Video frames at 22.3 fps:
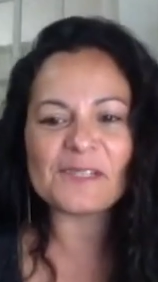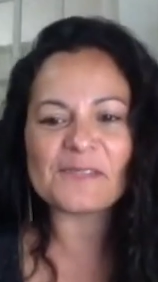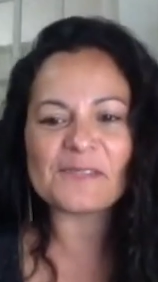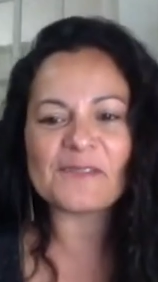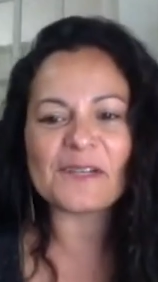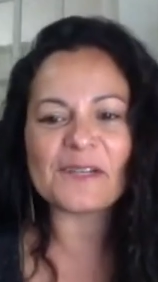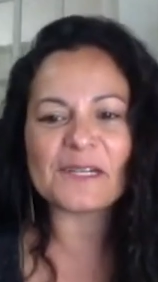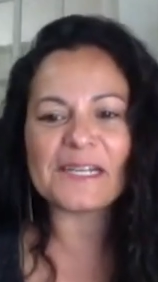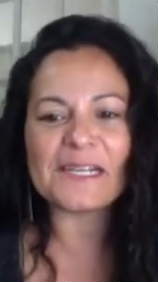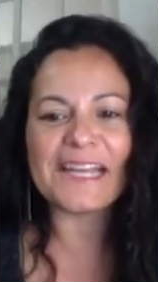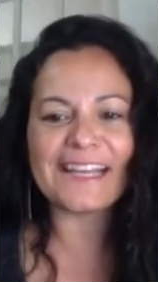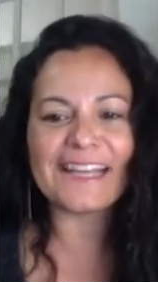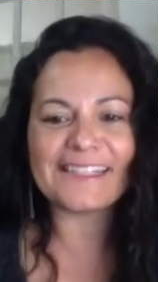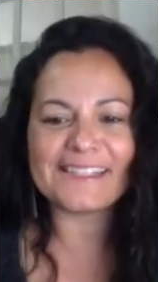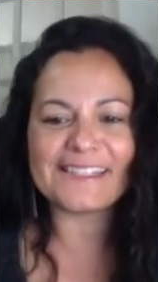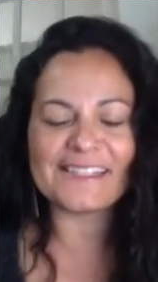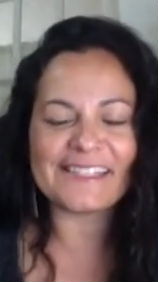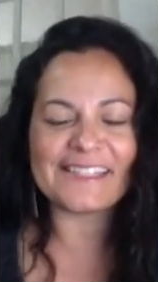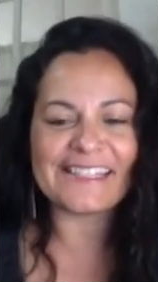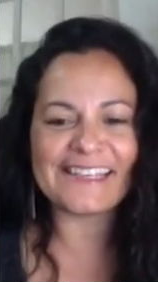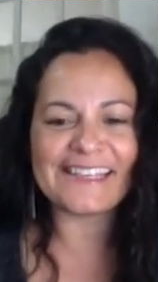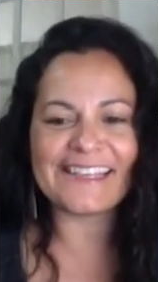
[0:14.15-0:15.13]
was very nice
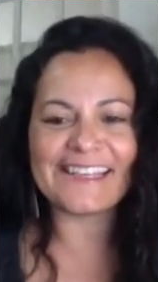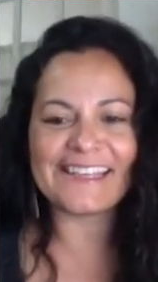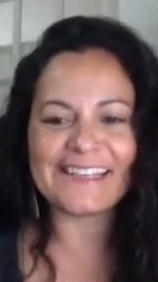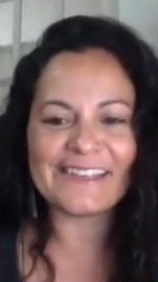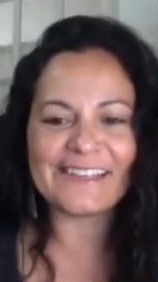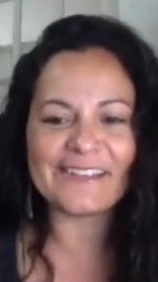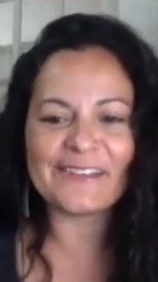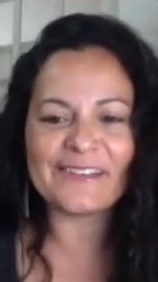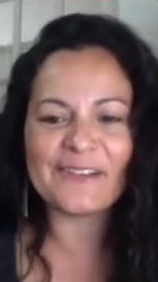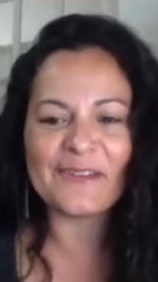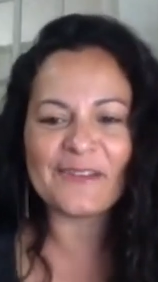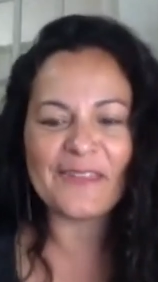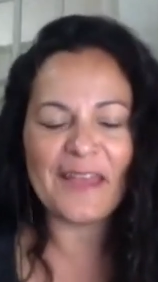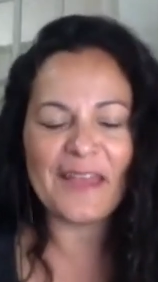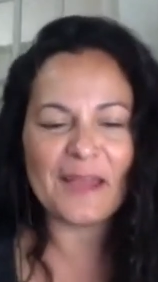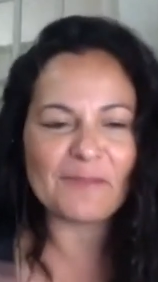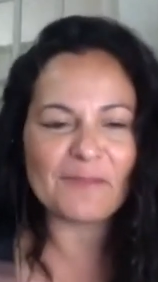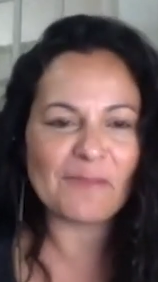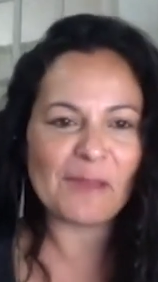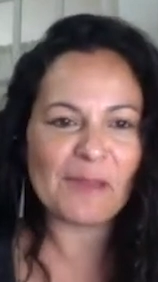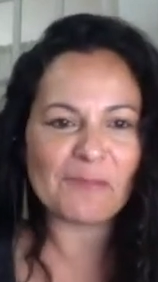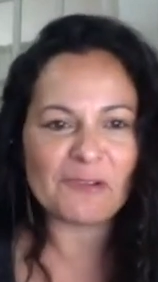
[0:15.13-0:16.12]
to see, you know,
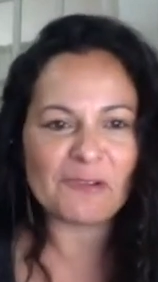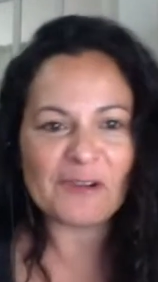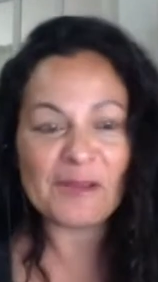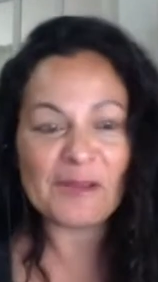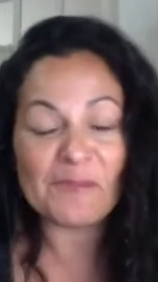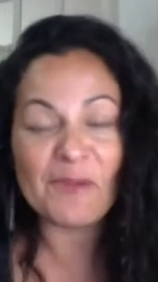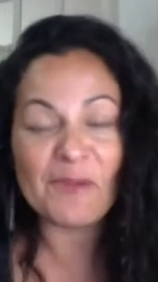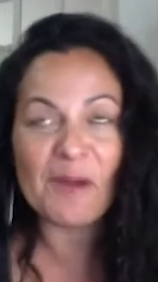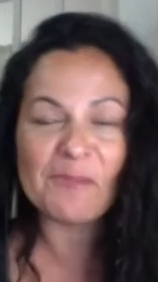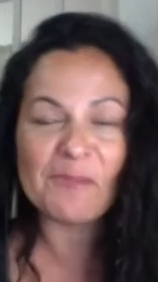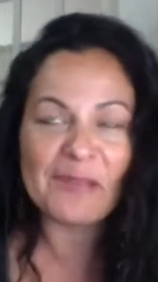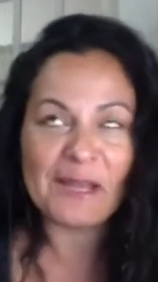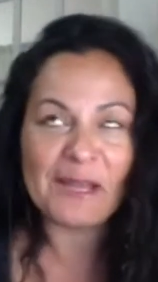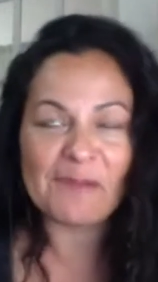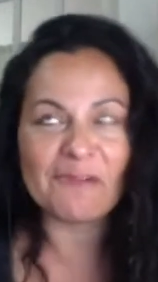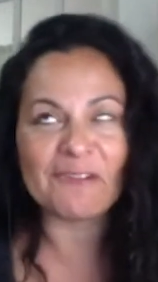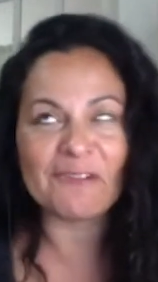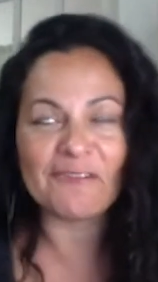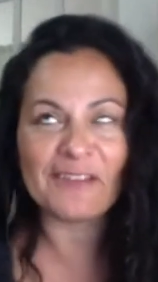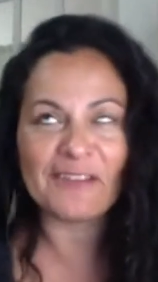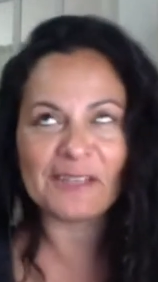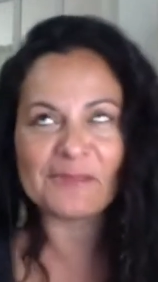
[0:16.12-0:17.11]
that memory popping up
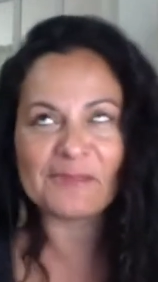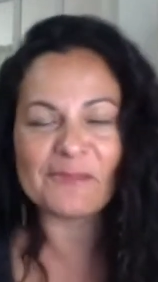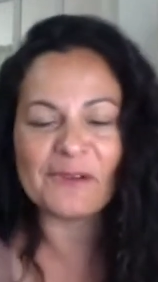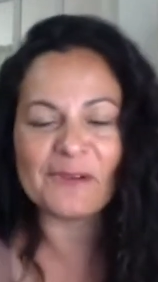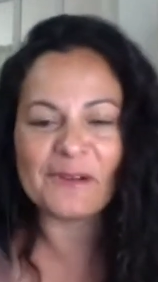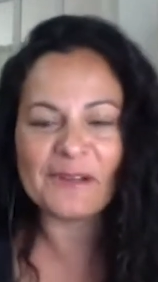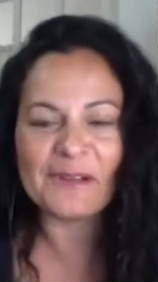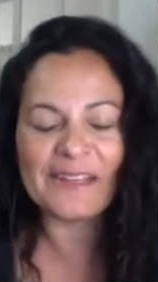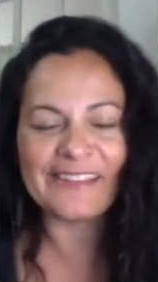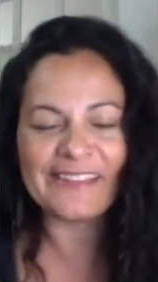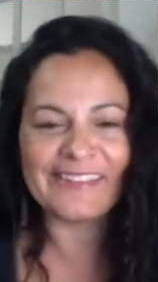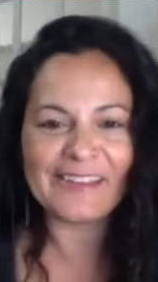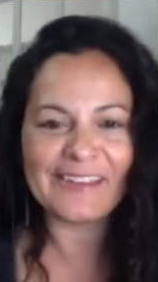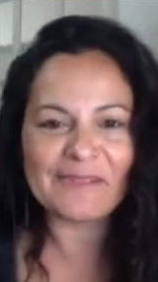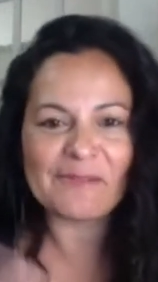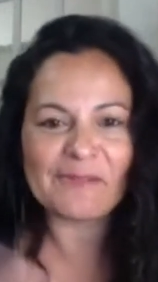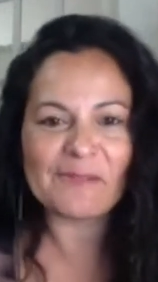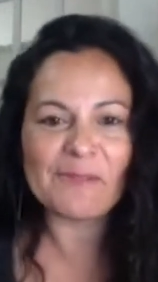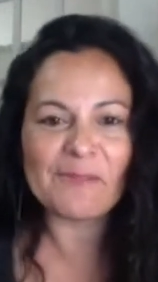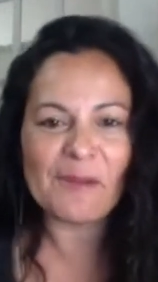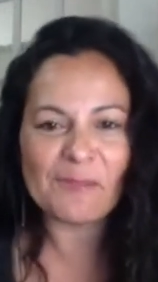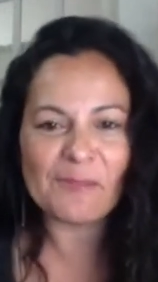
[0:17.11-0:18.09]
on Facebook and then
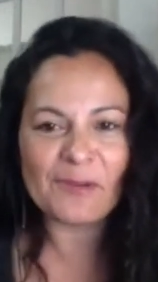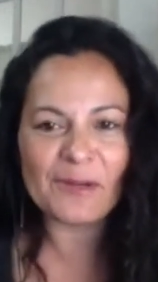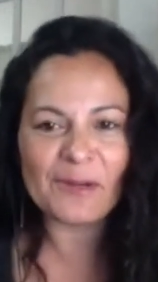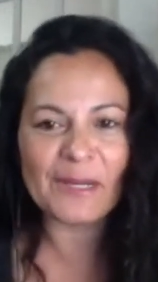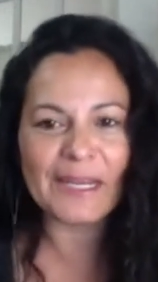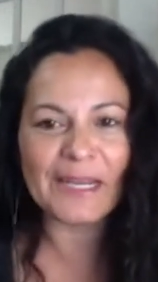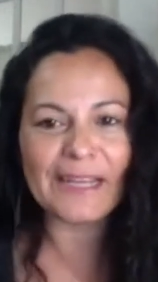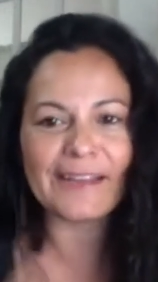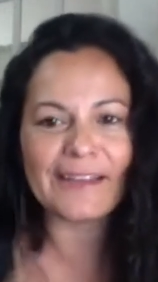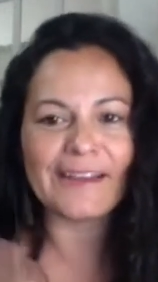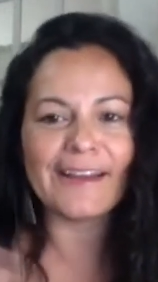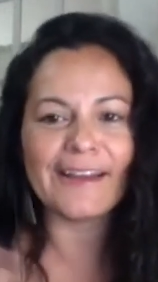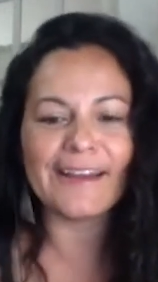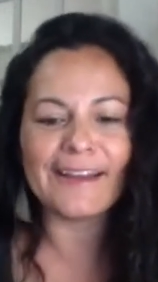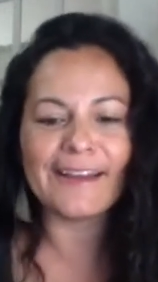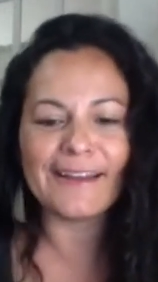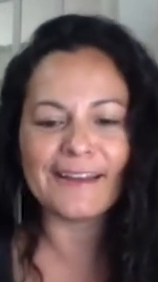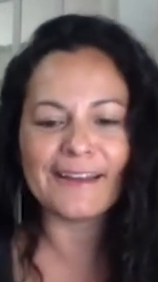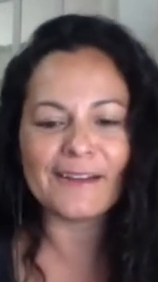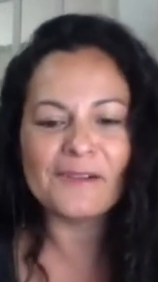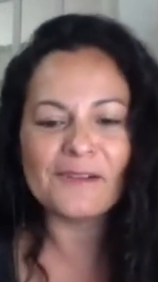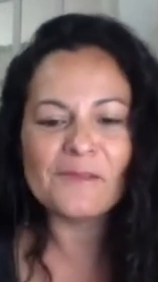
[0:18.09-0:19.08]
remembering
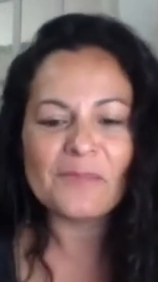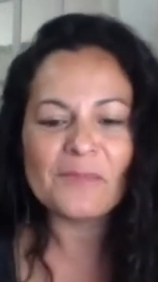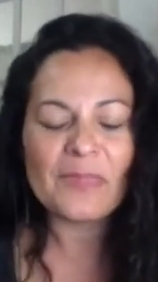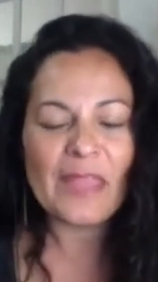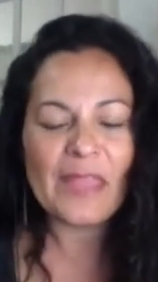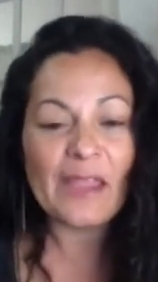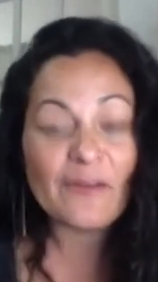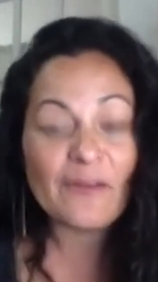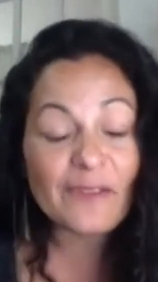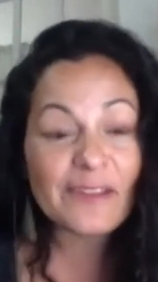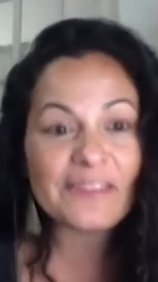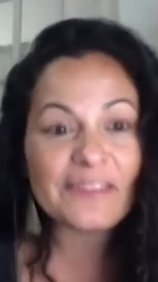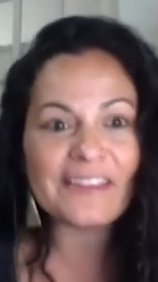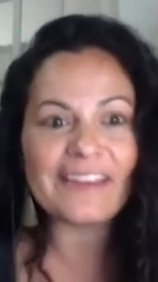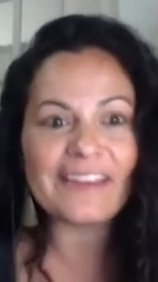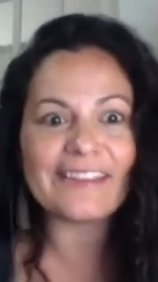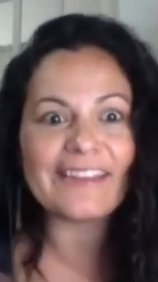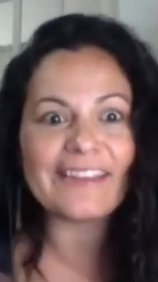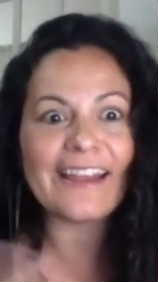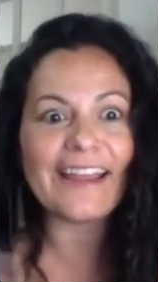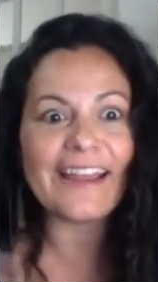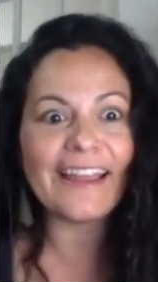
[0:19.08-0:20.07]

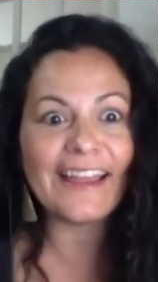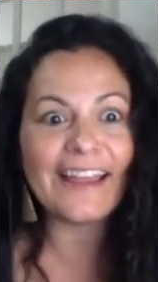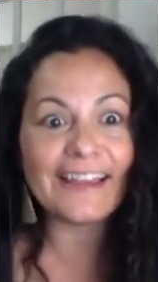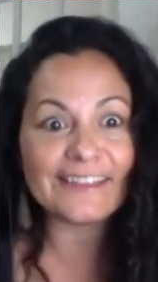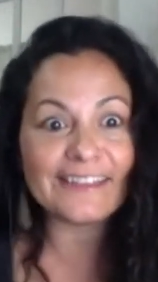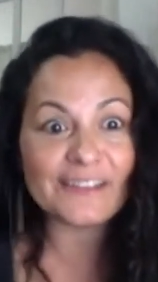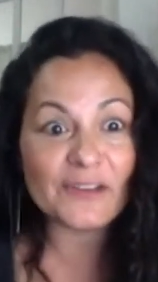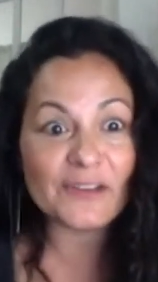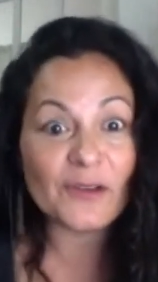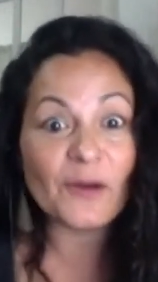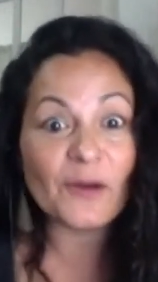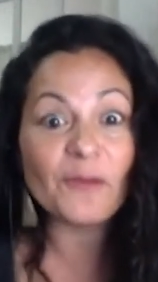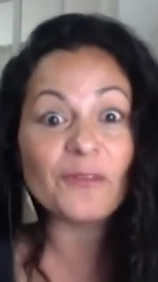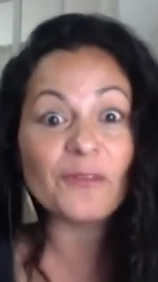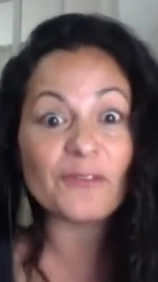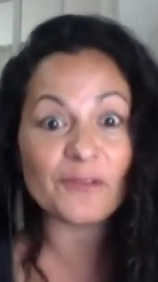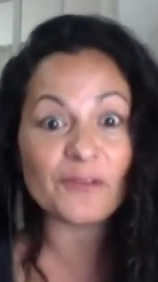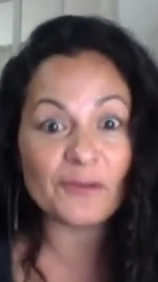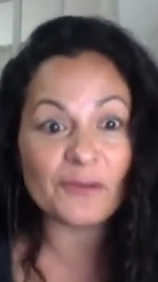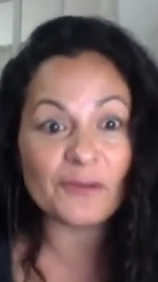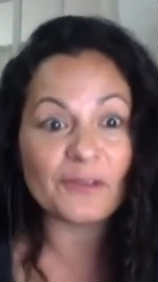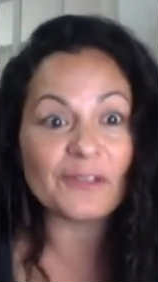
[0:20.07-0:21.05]
everything that I had to go
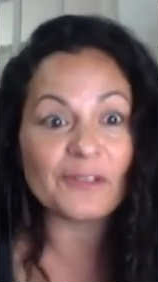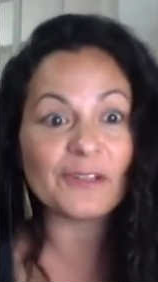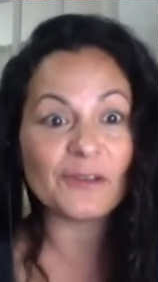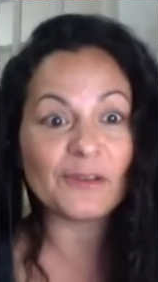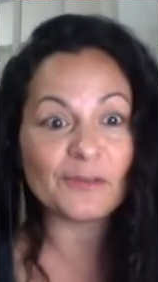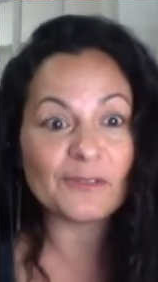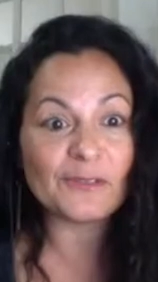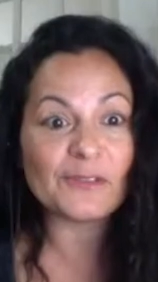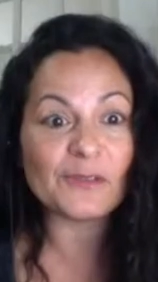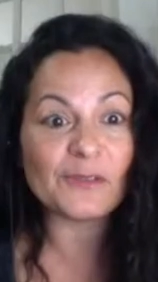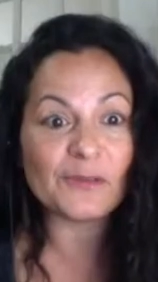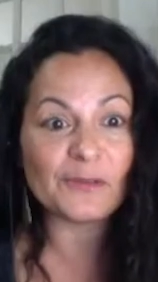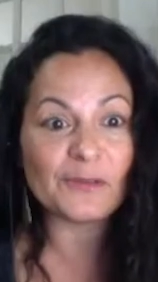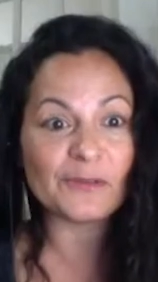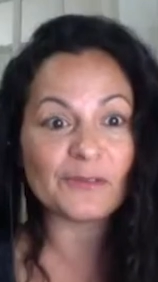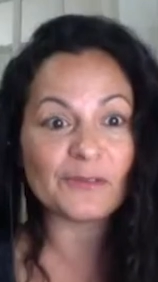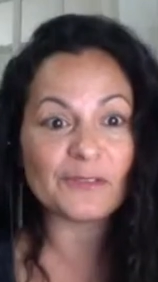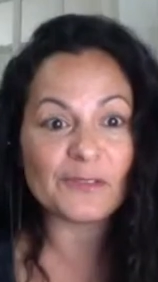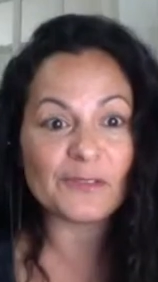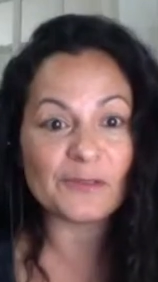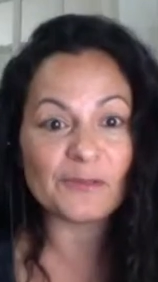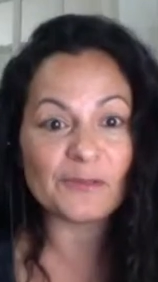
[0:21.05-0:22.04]
through, you know, to